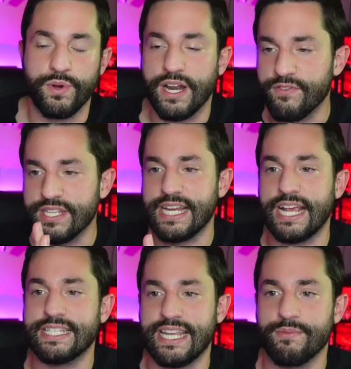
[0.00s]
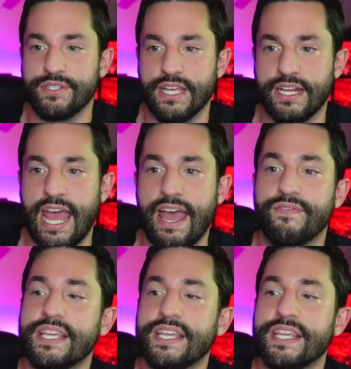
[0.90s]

whatever the dice damage they can have.